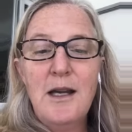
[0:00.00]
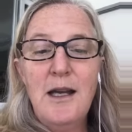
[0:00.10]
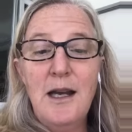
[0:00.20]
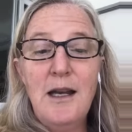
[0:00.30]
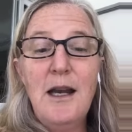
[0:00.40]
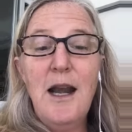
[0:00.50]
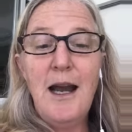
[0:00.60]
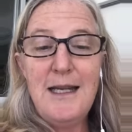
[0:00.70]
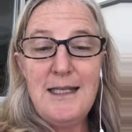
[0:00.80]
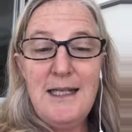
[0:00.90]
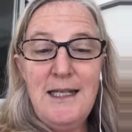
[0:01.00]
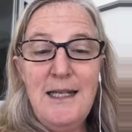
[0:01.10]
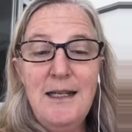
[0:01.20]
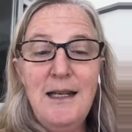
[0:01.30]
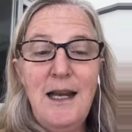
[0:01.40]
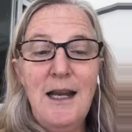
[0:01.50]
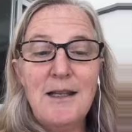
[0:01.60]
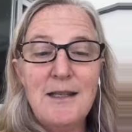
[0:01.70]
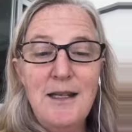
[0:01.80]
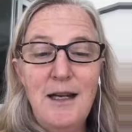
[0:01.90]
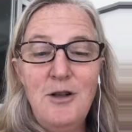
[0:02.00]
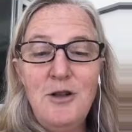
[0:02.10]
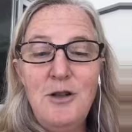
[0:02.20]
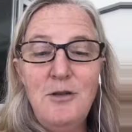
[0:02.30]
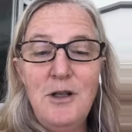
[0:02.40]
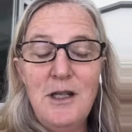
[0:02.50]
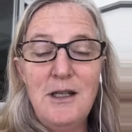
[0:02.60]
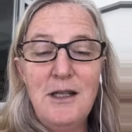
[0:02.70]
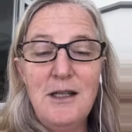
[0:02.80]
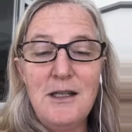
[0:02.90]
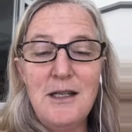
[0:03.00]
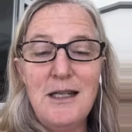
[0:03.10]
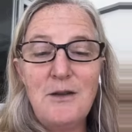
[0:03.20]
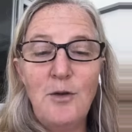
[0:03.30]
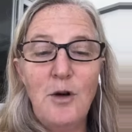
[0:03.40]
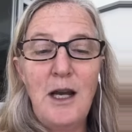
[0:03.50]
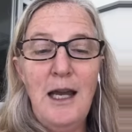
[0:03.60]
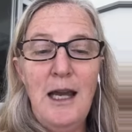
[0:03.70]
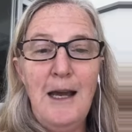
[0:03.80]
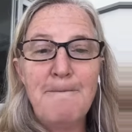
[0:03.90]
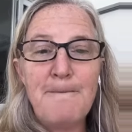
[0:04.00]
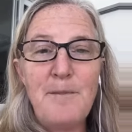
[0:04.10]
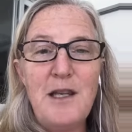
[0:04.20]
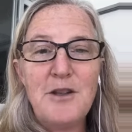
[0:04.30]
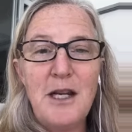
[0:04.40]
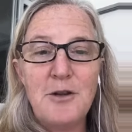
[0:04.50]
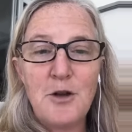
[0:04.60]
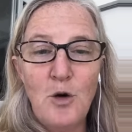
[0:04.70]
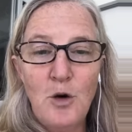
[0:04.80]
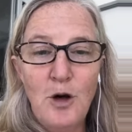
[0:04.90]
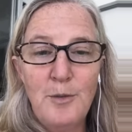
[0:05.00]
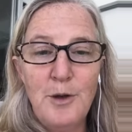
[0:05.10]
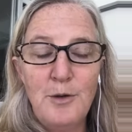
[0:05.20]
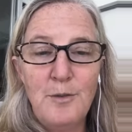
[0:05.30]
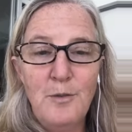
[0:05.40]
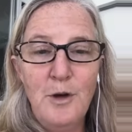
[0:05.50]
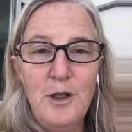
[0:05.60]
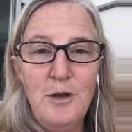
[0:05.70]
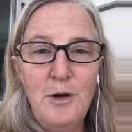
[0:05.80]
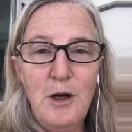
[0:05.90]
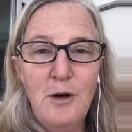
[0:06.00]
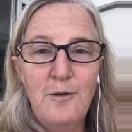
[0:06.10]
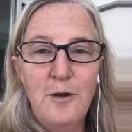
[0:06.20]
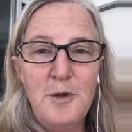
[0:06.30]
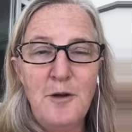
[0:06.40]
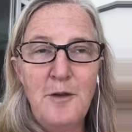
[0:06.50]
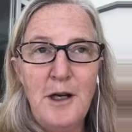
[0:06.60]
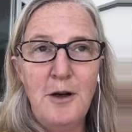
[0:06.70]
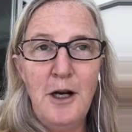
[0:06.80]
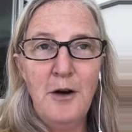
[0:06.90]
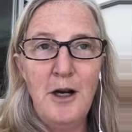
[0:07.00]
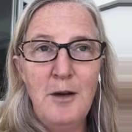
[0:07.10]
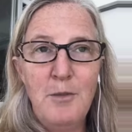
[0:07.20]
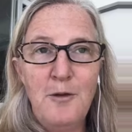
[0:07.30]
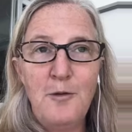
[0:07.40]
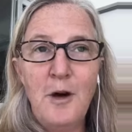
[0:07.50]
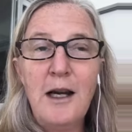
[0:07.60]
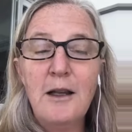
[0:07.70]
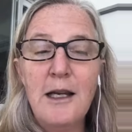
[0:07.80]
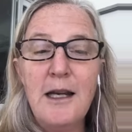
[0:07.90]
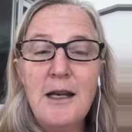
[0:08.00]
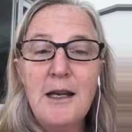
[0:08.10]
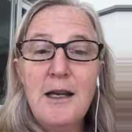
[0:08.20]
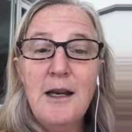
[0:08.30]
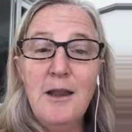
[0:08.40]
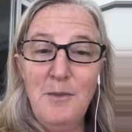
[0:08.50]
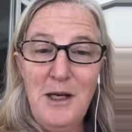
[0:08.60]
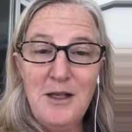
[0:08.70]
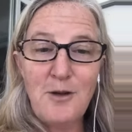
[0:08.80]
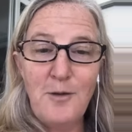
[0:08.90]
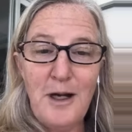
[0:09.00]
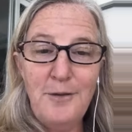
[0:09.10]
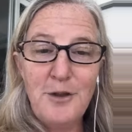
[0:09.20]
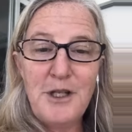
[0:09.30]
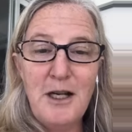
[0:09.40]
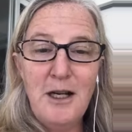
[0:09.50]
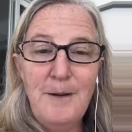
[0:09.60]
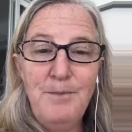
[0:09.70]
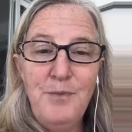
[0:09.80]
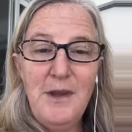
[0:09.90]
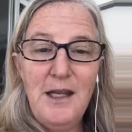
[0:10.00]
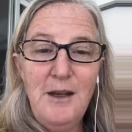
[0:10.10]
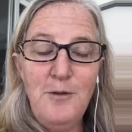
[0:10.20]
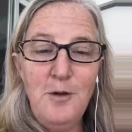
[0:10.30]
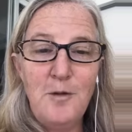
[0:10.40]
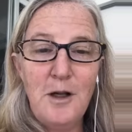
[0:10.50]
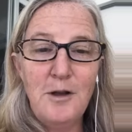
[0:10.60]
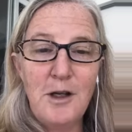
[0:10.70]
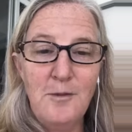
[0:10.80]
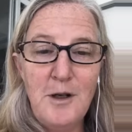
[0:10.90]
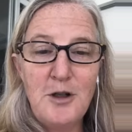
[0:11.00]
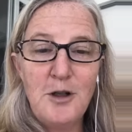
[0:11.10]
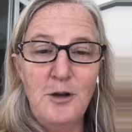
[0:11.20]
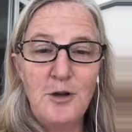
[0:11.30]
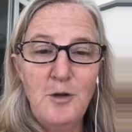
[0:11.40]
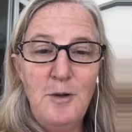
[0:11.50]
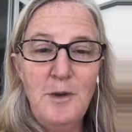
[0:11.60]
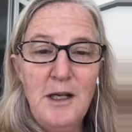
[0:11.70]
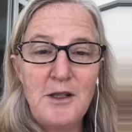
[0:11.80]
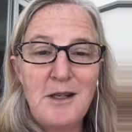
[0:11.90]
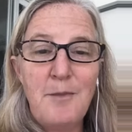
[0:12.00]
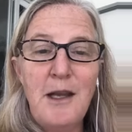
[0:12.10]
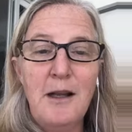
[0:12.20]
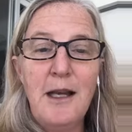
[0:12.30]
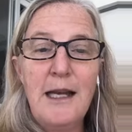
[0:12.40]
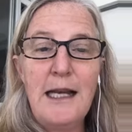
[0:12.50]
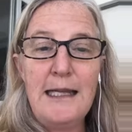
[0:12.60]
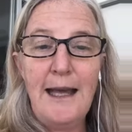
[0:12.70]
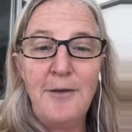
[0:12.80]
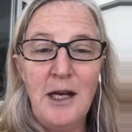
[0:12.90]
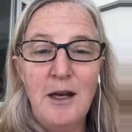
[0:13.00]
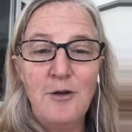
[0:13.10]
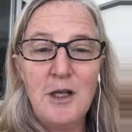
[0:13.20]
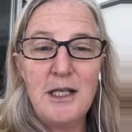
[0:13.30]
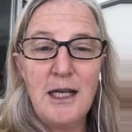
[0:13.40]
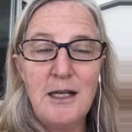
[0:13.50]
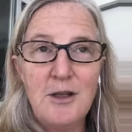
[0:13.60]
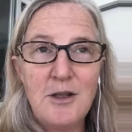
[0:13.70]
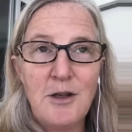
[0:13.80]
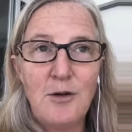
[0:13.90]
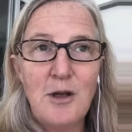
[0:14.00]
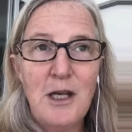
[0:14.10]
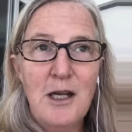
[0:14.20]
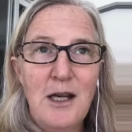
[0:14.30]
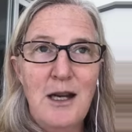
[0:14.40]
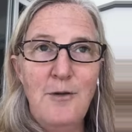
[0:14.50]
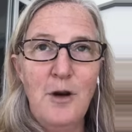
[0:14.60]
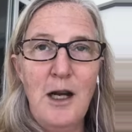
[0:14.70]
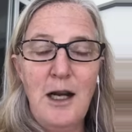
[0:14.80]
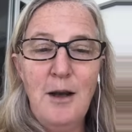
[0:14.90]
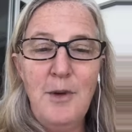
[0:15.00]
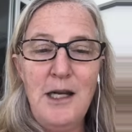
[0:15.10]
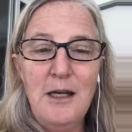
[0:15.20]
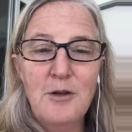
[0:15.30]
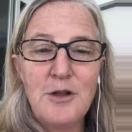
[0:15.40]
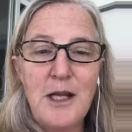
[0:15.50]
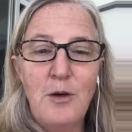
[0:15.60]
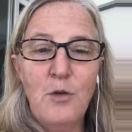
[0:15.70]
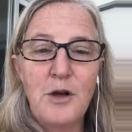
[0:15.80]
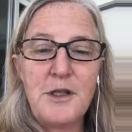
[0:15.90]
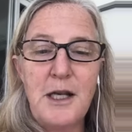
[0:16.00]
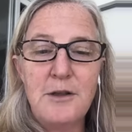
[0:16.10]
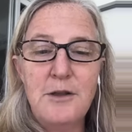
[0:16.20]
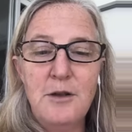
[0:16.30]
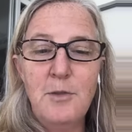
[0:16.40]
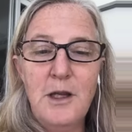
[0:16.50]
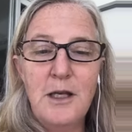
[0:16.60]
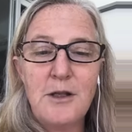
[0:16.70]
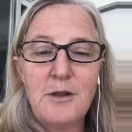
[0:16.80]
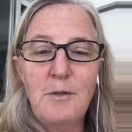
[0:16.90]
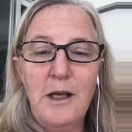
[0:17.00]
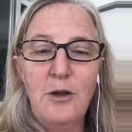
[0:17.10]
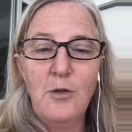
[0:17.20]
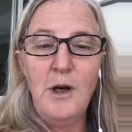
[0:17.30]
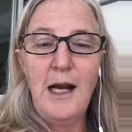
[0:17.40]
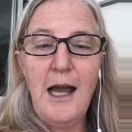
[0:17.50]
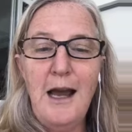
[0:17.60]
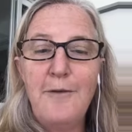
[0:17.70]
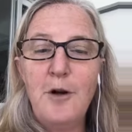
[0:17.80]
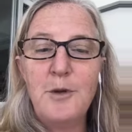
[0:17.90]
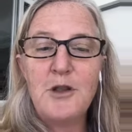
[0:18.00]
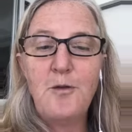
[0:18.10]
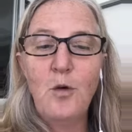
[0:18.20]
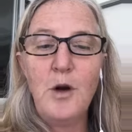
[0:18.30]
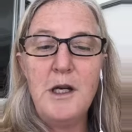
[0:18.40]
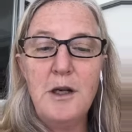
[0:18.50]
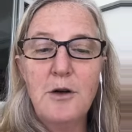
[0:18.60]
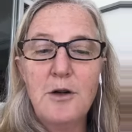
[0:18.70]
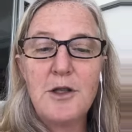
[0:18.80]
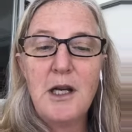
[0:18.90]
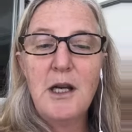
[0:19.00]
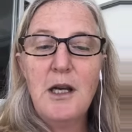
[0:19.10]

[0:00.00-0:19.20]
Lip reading: And 19 and stage 2 kidney disease for a cat sounds horrible when you hear it from your veterinarian, but frankly, the mean survival time, if you follow conventional treatment, is something like 1,100 days. So I forget how many years that works out to, but that's like 3.5, almost 4 years.